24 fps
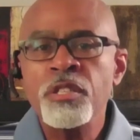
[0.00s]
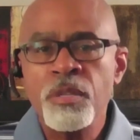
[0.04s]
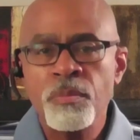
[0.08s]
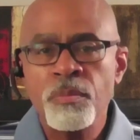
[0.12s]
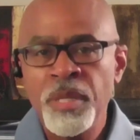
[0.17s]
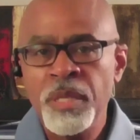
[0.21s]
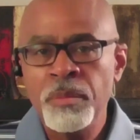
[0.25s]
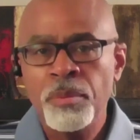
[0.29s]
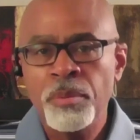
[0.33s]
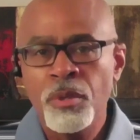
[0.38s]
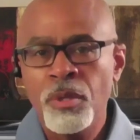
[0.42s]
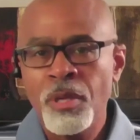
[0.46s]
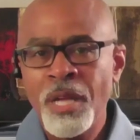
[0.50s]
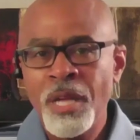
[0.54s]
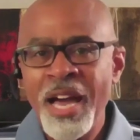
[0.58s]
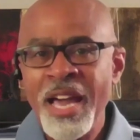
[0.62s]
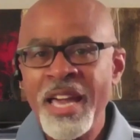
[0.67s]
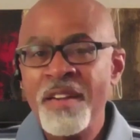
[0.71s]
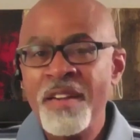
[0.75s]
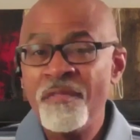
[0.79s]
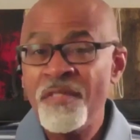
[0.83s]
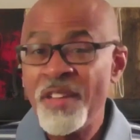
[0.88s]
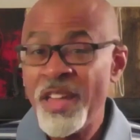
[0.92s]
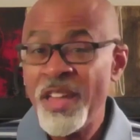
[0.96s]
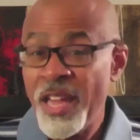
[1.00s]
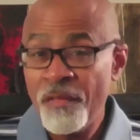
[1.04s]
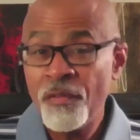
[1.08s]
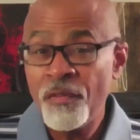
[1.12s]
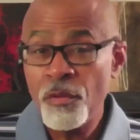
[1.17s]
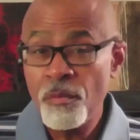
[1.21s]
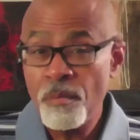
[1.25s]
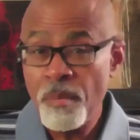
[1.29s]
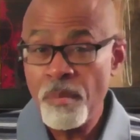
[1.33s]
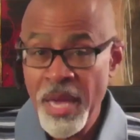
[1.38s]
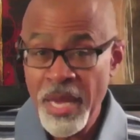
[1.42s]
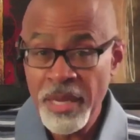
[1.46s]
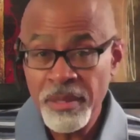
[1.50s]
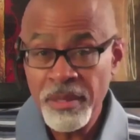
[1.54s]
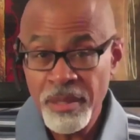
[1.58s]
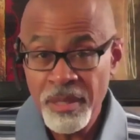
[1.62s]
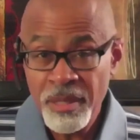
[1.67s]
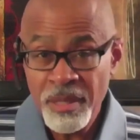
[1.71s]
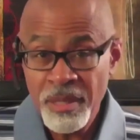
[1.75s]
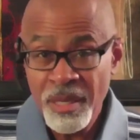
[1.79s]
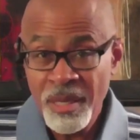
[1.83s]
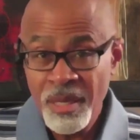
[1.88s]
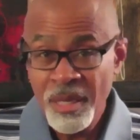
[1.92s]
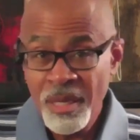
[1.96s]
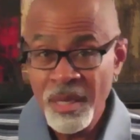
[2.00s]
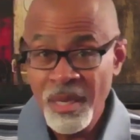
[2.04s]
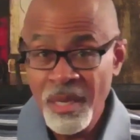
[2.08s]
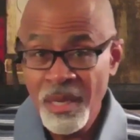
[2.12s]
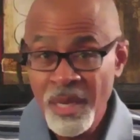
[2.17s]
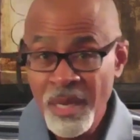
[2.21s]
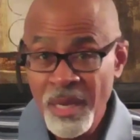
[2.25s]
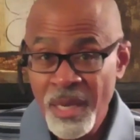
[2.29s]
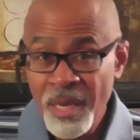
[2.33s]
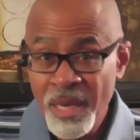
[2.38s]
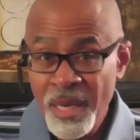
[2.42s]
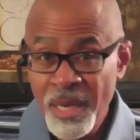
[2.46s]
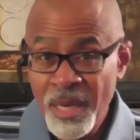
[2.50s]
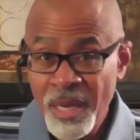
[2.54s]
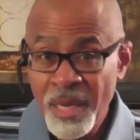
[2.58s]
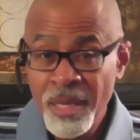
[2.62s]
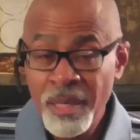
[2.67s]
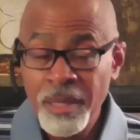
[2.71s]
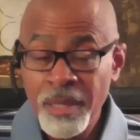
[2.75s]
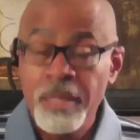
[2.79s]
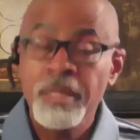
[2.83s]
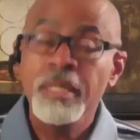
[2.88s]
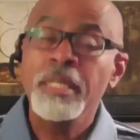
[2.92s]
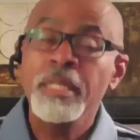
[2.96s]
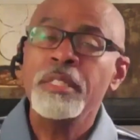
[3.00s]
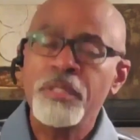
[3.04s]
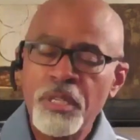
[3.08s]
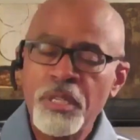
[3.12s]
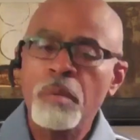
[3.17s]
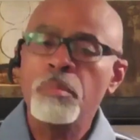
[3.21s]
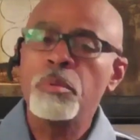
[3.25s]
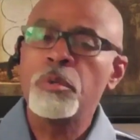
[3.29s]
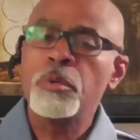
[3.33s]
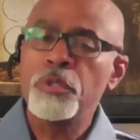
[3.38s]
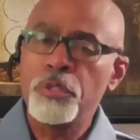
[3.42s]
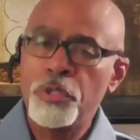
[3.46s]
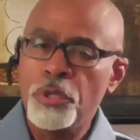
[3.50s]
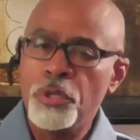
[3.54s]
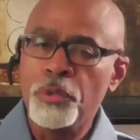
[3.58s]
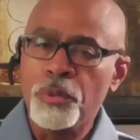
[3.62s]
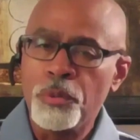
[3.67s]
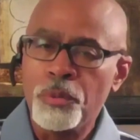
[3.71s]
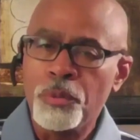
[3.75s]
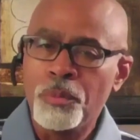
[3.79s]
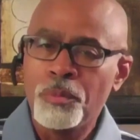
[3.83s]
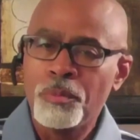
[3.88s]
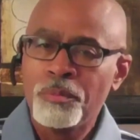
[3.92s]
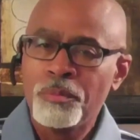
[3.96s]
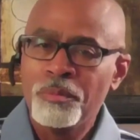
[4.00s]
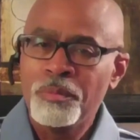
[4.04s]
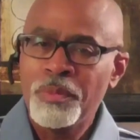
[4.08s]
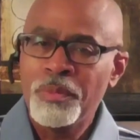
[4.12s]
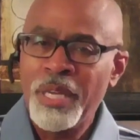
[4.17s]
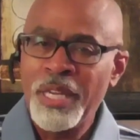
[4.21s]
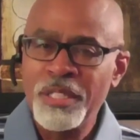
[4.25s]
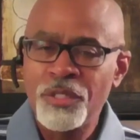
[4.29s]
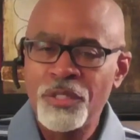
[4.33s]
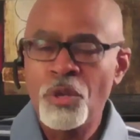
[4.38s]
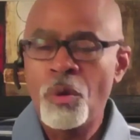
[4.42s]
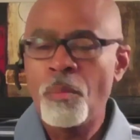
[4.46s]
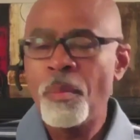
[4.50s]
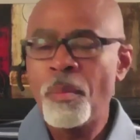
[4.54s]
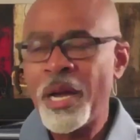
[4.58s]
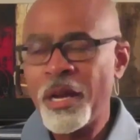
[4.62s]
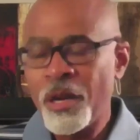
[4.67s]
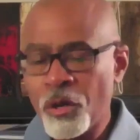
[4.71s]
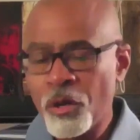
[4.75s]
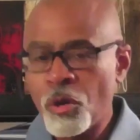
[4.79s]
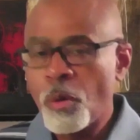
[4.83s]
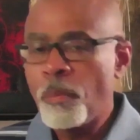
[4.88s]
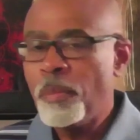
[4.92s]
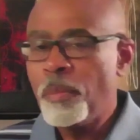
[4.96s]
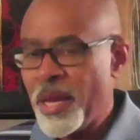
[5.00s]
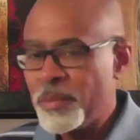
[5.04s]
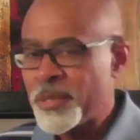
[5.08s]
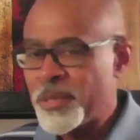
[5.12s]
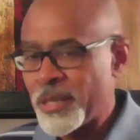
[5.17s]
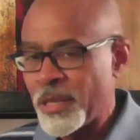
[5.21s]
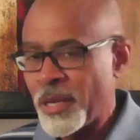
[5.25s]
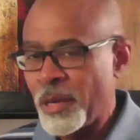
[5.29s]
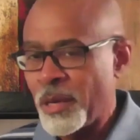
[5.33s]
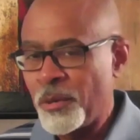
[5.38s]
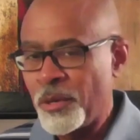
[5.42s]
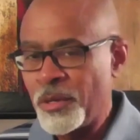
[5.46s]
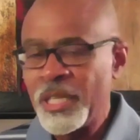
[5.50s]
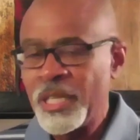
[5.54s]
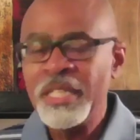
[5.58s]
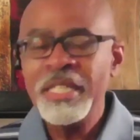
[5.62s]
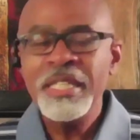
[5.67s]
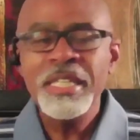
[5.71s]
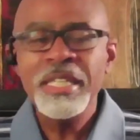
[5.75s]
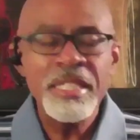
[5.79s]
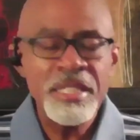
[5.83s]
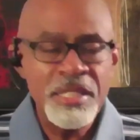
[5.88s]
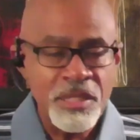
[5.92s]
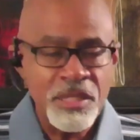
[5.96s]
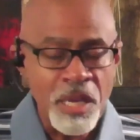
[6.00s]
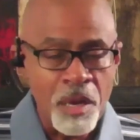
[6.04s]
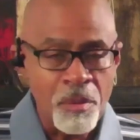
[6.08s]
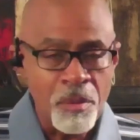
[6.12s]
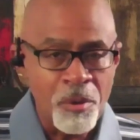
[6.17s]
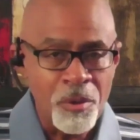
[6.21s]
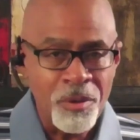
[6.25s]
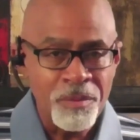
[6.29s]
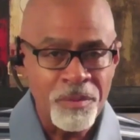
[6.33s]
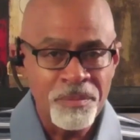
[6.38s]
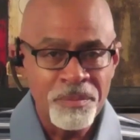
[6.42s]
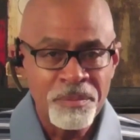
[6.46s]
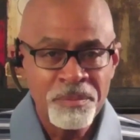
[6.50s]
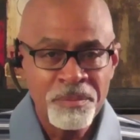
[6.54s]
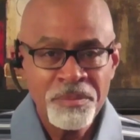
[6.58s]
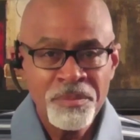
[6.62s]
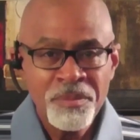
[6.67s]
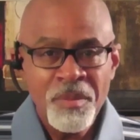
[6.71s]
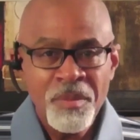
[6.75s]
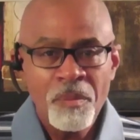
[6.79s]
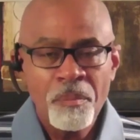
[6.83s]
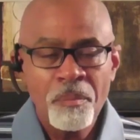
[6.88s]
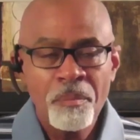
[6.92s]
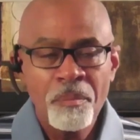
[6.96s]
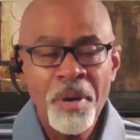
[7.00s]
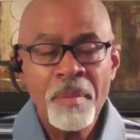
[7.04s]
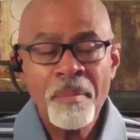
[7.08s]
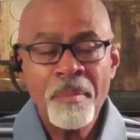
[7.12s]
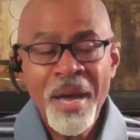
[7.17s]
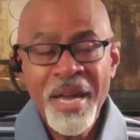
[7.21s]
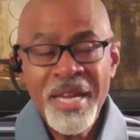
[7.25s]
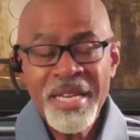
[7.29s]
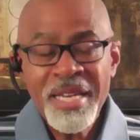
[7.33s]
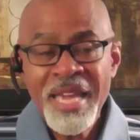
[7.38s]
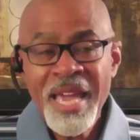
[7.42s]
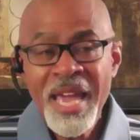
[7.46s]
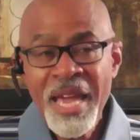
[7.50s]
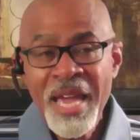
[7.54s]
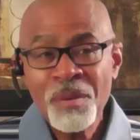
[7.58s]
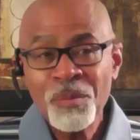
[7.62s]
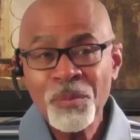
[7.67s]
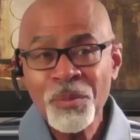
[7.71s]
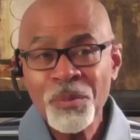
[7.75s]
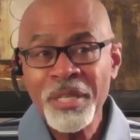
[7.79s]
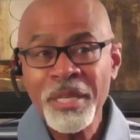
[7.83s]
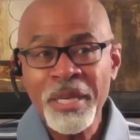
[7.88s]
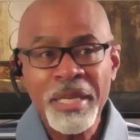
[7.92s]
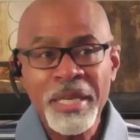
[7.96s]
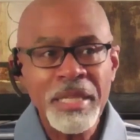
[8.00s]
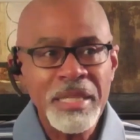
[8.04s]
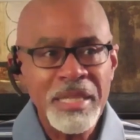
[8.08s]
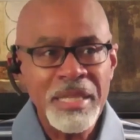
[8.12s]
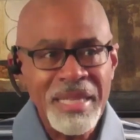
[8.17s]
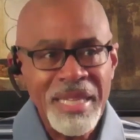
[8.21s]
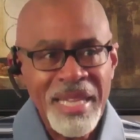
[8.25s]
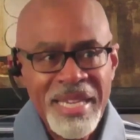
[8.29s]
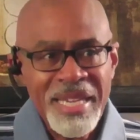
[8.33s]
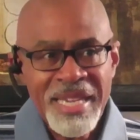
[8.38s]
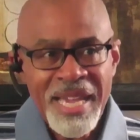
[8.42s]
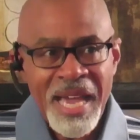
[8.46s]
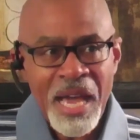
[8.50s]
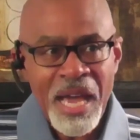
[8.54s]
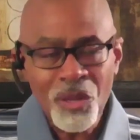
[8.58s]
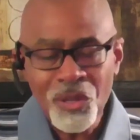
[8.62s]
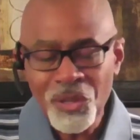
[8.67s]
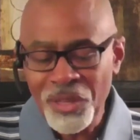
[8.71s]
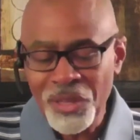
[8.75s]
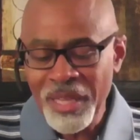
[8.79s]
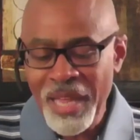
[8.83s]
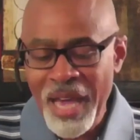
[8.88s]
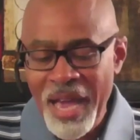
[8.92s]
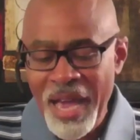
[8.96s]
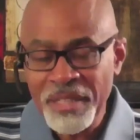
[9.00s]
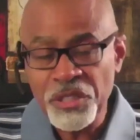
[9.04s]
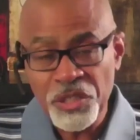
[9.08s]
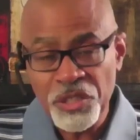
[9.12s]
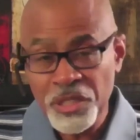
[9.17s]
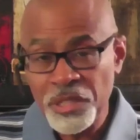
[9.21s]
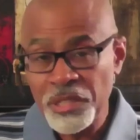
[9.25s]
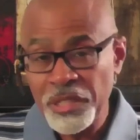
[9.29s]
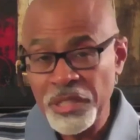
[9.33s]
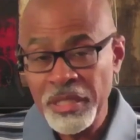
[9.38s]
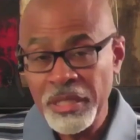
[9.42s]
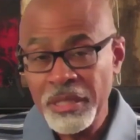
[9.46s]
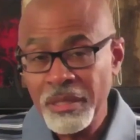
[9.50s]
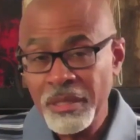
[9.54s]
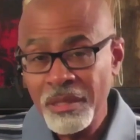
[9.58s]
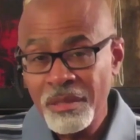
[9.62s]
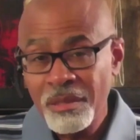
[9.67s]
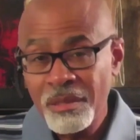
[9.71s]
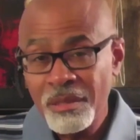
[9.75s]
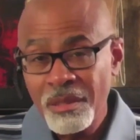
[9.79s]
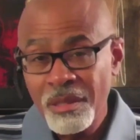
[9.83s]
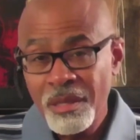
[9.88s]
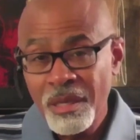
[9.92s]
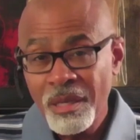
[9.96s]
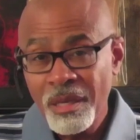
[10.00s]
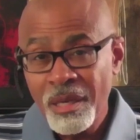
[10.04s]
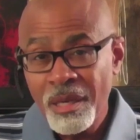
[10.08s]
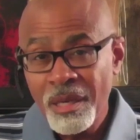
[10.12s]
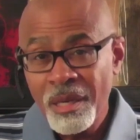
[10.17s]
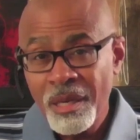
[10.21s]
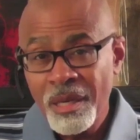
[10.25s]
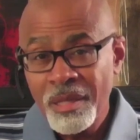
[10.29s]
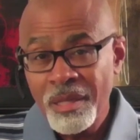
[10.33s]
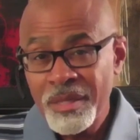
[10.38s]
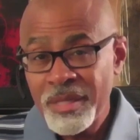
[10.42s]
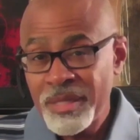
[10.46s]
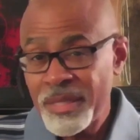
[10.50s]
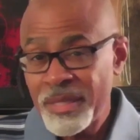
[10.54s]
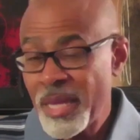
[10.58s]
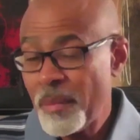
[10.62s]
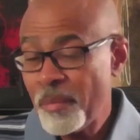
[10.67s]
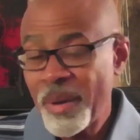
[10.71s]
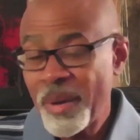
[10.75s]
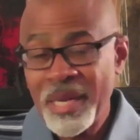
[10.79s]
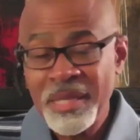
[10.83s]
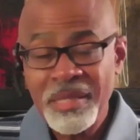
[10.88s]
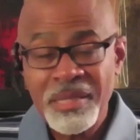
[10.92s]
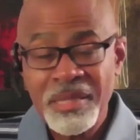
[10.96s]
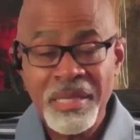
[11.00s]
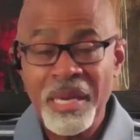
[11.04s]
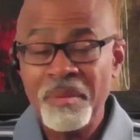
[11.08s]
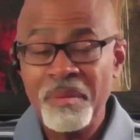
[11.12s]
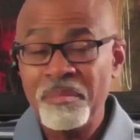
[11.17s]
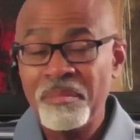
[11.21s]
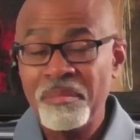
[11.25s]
people I have ever met. He's stubborn too. And so my Uncle Pep's stubborn and he's stubborn. But my dad would like lay out logically, step by step,